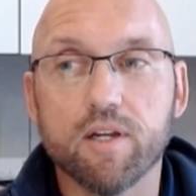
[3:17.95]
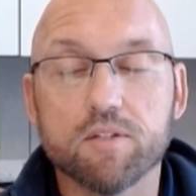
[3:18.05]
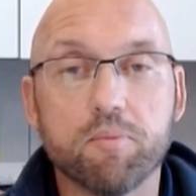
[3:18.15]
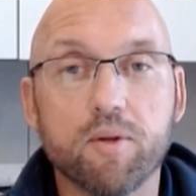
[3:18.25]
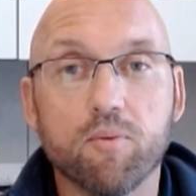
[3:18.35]
And
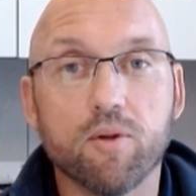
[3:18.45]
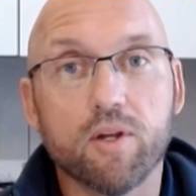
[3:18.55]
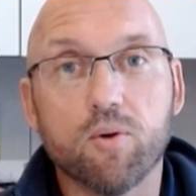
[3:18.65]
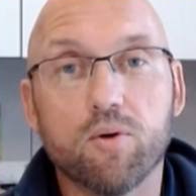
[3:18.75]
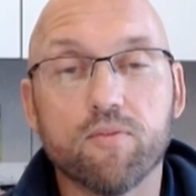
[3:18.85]
it's been really
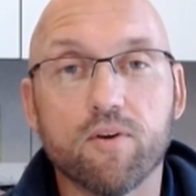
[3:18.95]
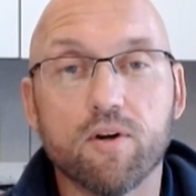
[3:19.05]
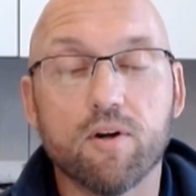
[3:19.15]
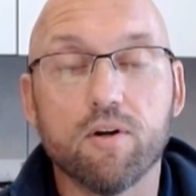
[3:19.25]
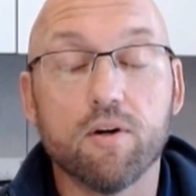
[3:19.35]
cold
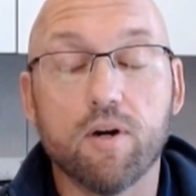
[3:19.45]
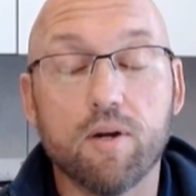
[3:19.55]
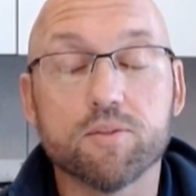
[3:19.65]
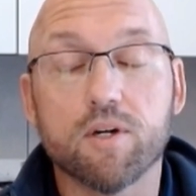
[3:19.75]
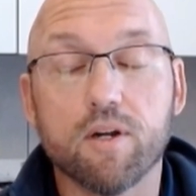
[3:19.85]

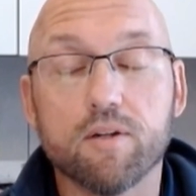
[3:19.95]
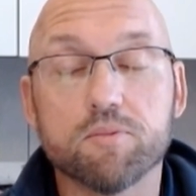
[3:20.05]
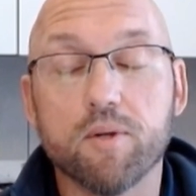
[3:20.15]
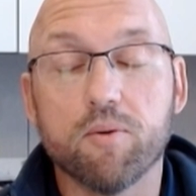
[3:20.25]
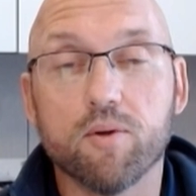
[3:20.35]
it's
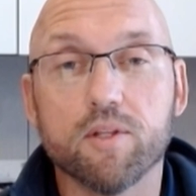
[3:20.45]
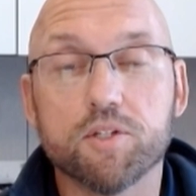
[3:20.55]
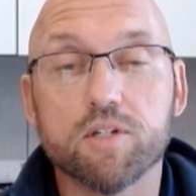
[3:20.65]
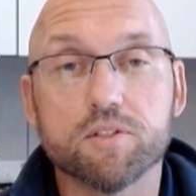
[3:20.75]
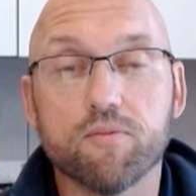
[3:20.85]
been really
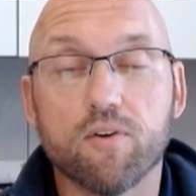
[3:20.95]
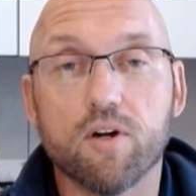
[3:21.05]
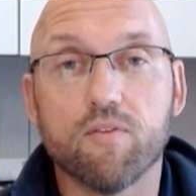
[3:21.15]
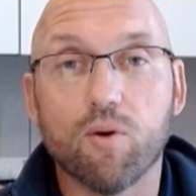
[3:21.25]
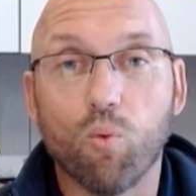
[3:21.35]
challenging for
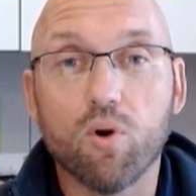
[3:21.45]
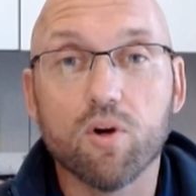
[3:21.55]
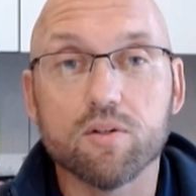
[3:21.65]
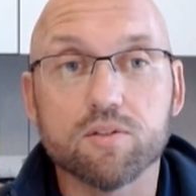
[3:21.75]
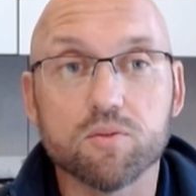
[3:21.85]
all of our
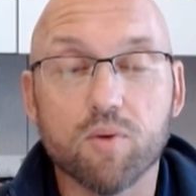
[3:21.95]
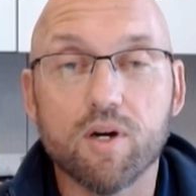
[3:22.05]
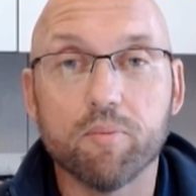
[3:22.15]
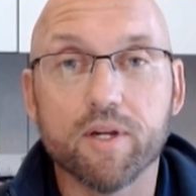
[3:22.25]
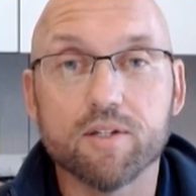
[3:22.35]
workers as
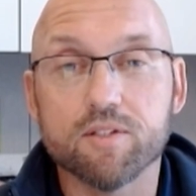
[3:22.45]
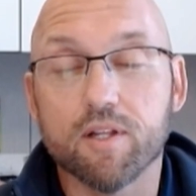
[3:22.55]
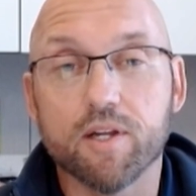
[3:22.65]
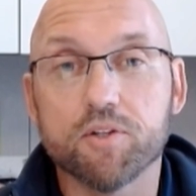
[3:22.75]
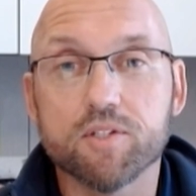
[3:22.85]
well, because
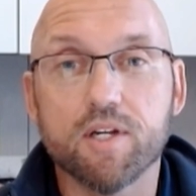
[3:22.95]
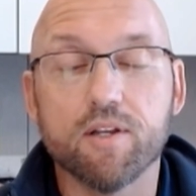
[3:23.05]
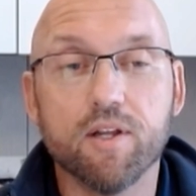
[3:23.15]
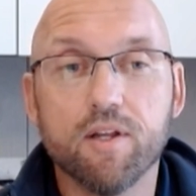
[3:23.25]
like you said,